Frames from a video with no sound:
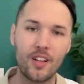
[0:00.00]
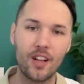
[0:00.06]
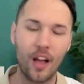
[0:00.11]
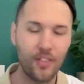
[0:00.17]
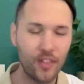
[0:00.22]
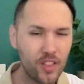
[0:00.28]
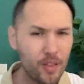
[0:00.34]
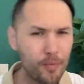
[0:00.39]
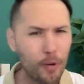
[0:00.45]
I
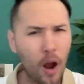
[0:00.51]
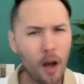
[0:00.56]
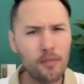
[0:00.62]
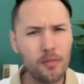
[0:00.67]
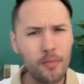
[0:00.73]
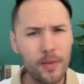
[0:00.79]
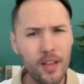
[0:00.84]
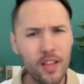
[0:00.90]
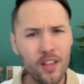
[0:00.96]
think the
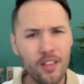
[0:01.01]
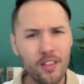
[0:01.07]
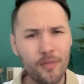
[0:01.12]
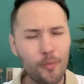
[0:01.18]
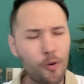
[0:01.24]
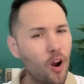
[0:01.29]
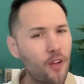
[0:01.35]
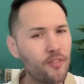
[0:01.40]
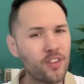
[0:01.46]
problem is,
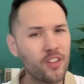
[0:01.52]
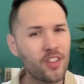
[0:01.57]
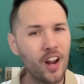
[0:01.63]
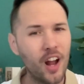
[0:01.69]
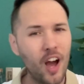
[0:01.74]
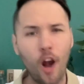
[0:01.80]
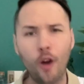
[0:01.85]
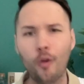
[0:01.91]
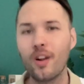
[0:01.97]
more often than
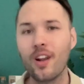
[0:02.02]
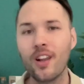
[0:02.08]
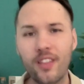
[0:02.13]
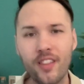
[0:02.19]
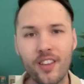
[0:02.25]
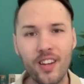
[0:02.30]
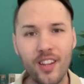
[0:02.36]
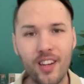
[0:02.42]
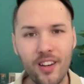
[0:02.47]
not, are we
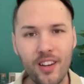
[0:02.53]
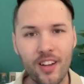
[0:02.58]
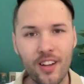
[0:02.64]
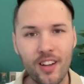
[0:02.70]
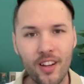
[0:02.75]
listening?